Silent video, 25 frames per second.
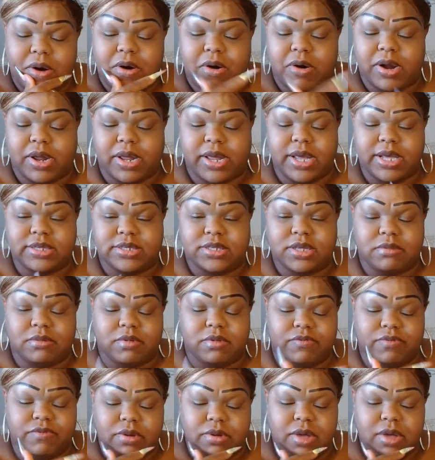or give
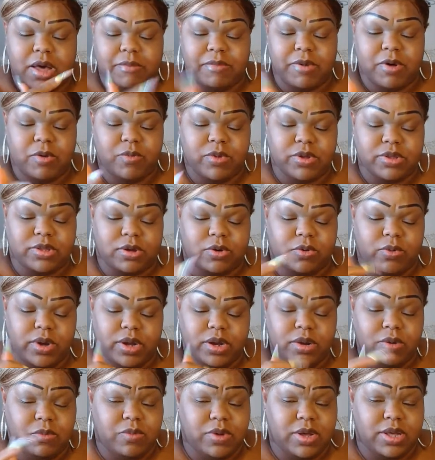something for y'all. But with the
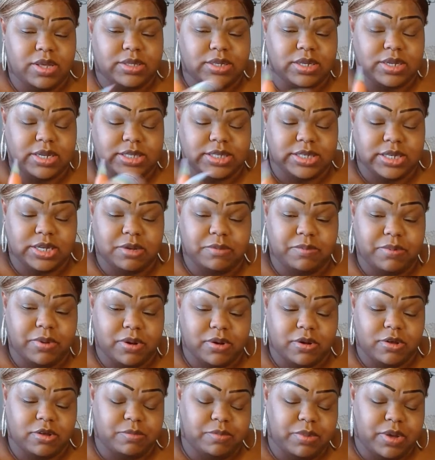Queen of Wands and the Ten of
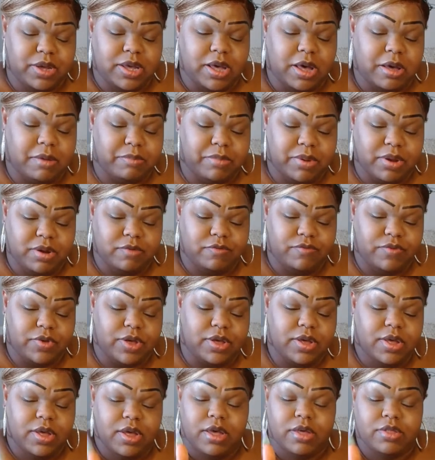Pentacles being y'all
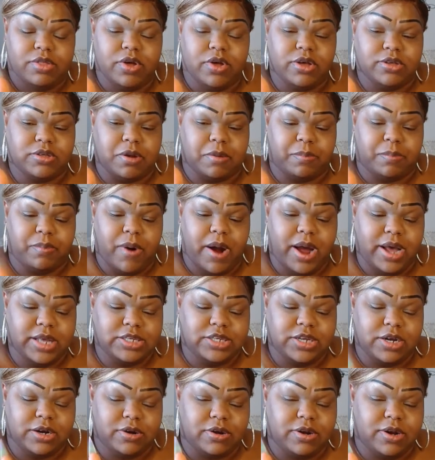benefit, there's a
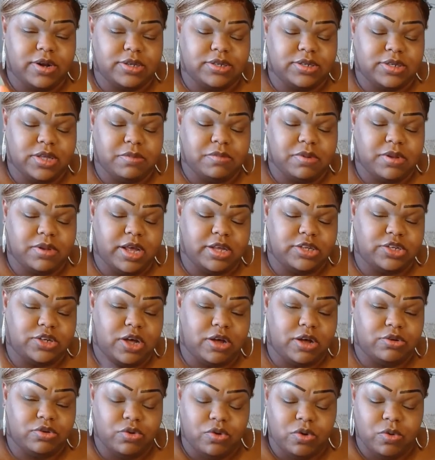project or there's something that
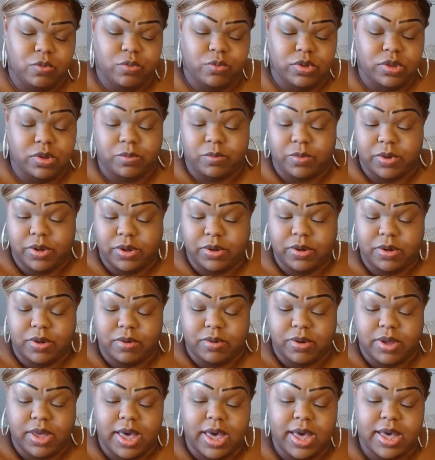y'all doing really well.
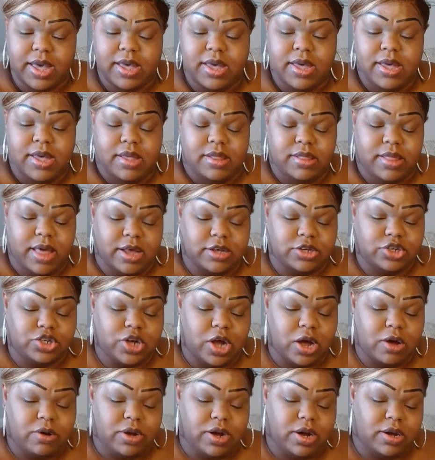Okay, that's
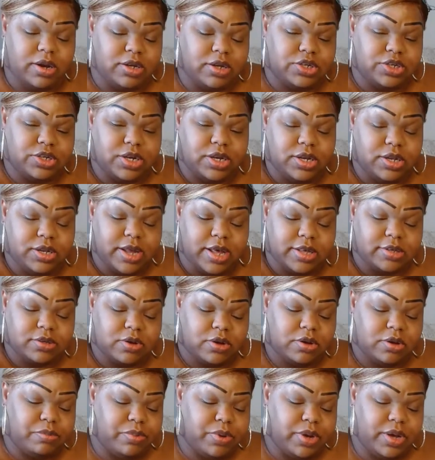y'all energy that's
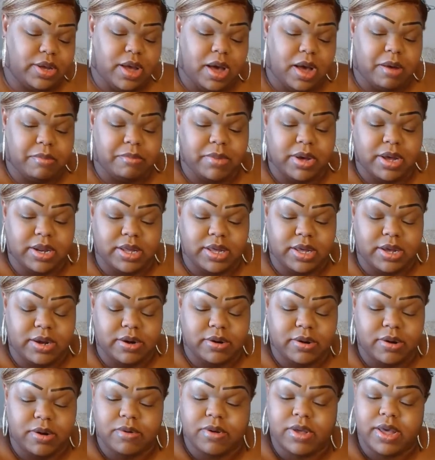gonna bring y'all money
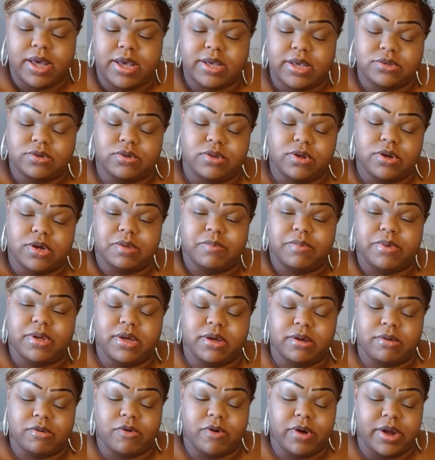here. Okay, so there could be
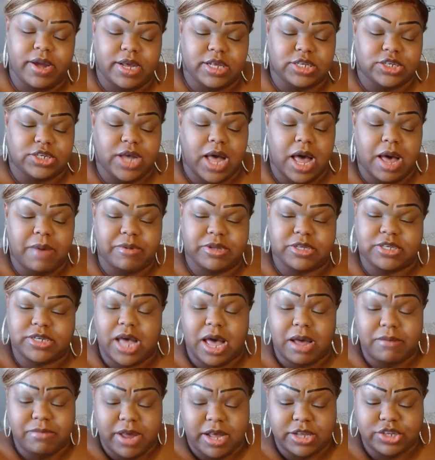a grand job, a
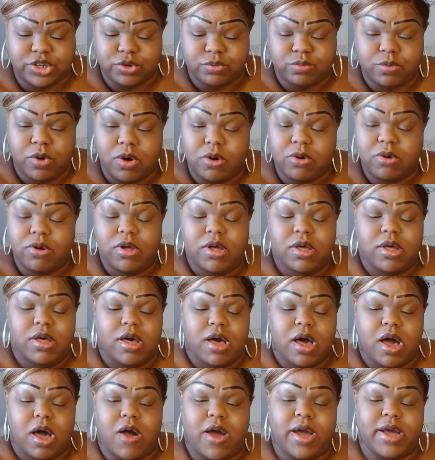job that you want,
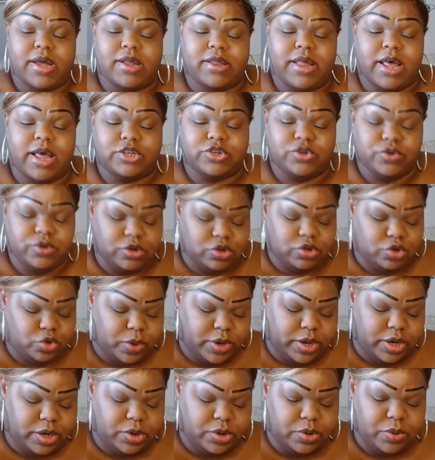all right, that you
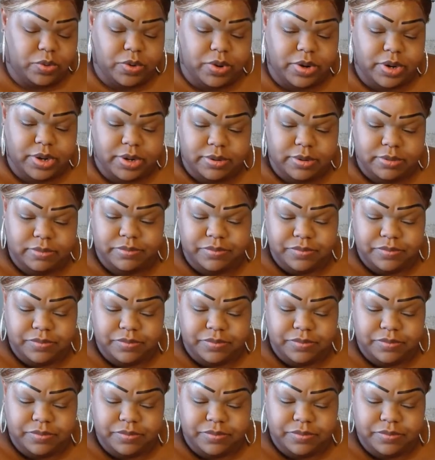enjoy doing